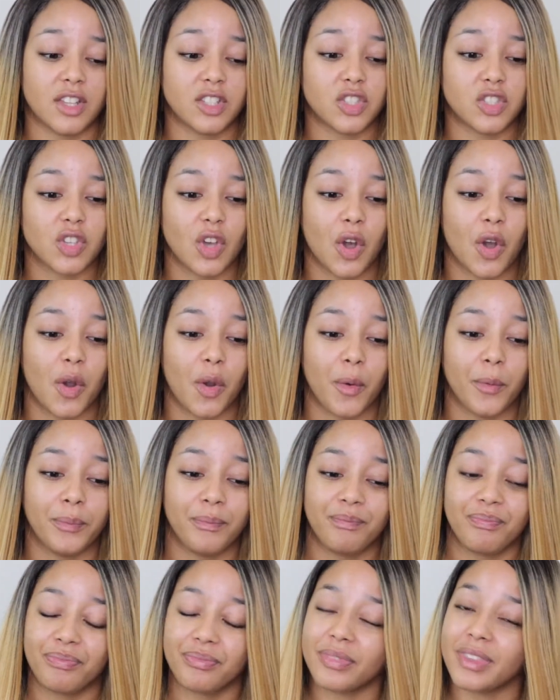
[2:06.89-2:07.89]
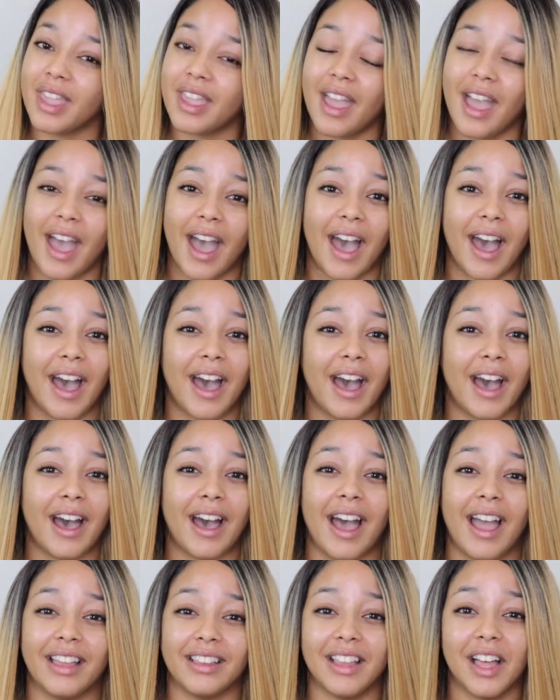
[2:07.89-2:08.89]
So uh,
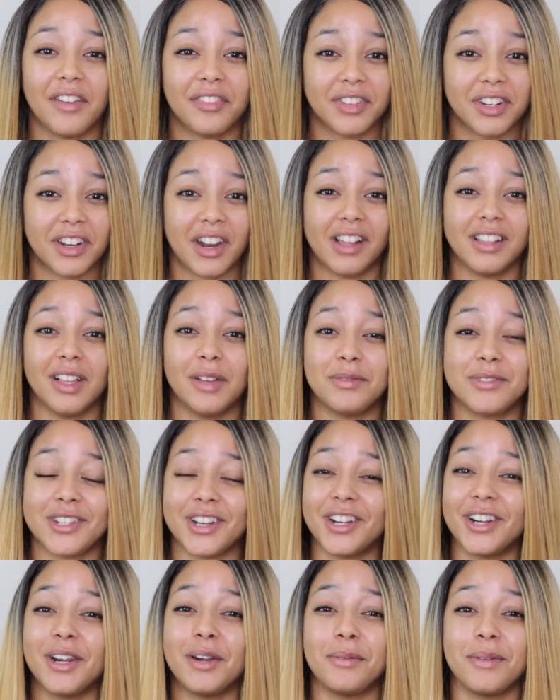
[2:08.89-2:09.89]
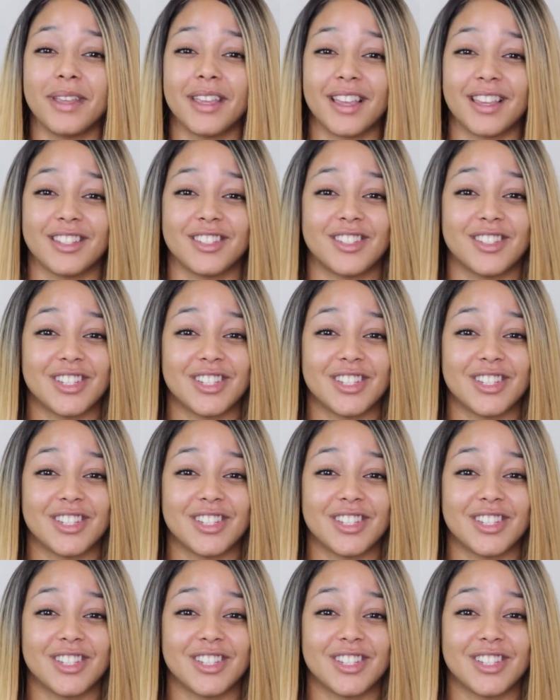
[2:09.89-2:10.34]
I left it all up to her because